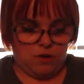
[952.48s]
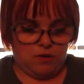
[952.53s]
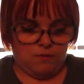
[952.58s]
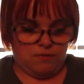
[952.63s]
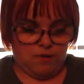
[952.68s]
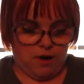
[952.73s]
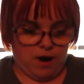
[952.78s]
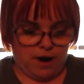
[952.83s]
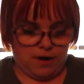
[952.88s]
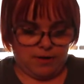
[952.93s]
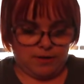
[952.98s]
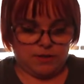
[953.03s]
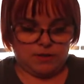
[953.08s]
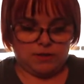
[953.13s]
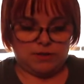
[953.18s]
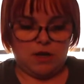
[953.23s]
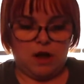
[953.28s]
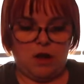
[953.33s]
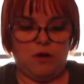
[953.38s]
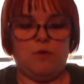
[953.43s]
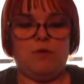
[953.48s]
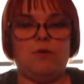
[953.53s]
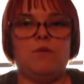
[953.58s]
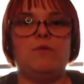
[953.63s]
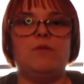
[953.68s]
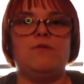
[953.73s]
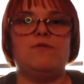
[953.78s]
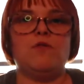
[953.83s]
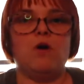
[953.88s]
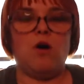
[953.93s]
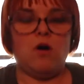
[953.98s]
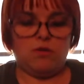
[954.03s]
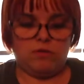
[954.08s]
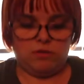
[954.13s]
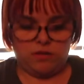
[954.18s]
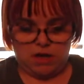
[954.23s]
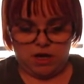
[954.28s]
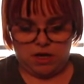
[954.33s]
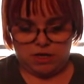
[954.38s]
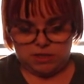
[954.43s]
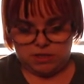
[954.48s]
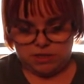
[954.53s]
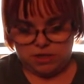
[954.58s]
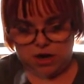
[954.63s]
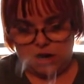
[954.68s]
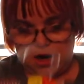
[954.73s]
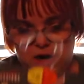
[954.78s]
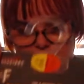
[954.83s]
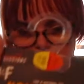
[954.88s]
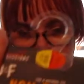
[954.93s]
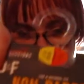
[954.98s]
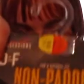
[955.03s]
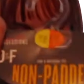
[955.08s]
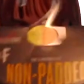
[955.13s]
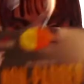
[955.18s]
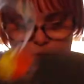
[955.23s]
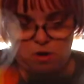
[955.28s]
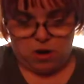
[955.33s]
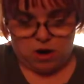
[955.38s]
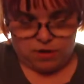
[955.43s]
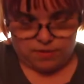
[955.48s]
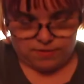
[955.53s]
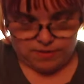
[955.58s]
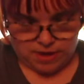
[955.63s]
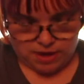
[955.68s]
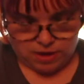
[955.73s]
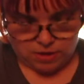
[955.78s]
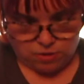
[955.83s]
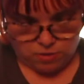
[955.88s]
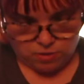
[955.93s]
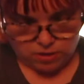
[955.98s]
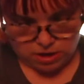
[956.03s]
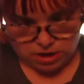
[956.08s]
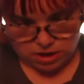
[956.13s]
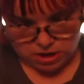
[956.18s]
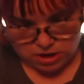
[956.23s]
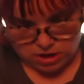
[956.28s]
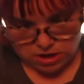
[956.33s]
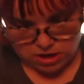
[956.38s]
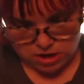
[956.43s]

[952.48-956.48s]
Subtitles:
Right, so we've got this colour here. What colour are they calling it?